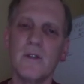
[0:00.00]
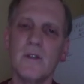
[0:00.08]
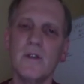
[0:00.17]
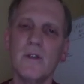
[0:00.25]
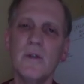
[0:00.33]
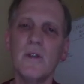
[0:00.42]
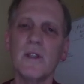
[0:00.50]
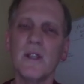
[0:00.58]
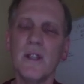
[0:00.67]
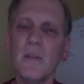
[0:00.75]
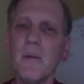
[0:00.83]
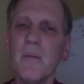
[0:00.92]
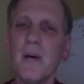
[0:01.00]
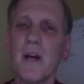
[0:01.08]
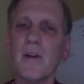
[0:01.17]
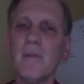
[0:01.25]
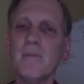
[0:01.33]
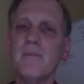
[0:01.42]
do a little bit
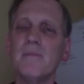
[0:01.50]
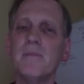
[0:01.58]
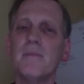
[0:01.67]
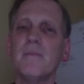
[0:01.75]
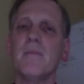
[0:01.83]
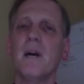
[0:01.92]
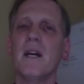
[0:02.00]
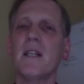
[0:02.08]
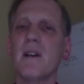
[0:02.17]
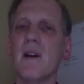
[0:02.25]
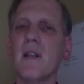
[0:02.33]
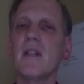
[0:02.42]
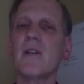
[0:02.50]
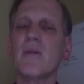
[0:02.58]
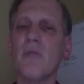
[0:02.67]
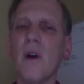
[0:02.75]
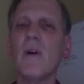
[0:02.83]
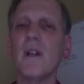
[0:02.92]
better by starting to
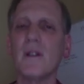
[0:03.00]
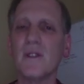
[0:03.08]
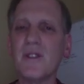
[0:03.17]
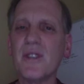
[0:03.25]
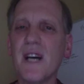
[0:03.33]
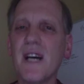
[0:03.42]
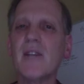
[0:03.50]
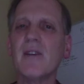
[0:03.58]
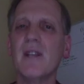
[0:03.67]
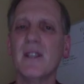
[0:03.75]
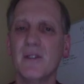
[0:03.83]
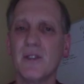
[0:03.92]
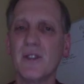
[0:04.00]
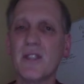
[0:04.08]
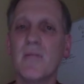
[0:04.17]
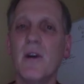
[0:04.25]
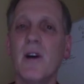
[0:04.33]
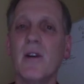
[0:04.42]
grow it a little tighter and a little
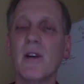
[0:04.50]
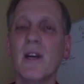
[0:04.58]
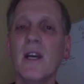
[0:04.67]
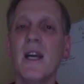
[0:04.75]
smaller